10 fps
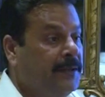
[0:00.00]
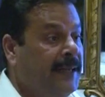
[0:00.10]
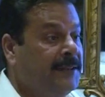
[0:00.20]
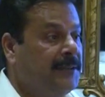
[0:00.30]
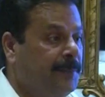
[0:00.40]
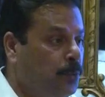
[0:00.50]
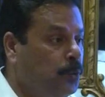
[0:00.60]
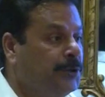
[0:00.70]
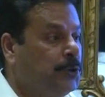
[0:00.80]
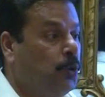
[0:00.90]
that
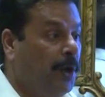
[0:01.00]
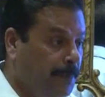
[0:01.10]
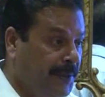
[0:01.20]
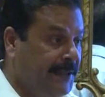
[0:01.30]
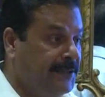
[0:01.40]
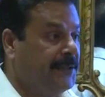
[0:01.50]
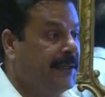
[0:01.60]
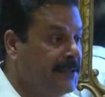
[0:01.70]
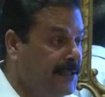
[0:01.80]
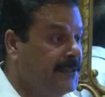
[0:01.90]
supports, cooperates,
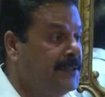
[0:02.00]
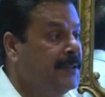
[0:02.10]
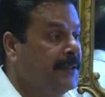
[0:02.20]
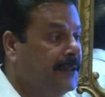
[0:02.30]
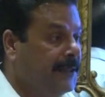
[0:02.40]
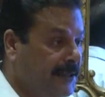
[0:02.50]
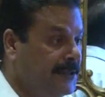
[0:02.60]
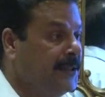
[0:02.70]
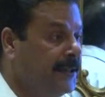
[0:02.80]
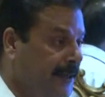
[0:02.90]
raises the
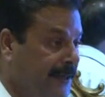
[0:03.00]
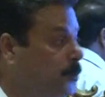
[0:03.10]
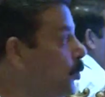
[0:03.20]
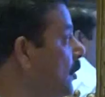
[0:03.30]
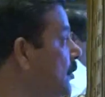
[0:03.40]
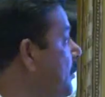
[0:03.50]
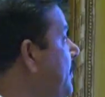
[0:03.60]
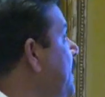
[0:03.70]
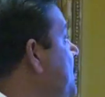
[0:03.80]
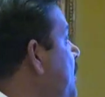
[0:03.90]
concern and do a lot of
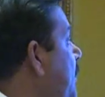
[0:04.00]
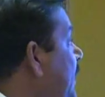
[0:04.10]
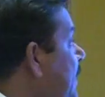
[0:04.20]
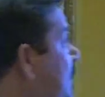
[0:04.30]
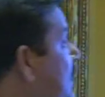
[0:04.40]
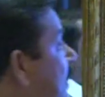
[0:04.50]
mainstreaming.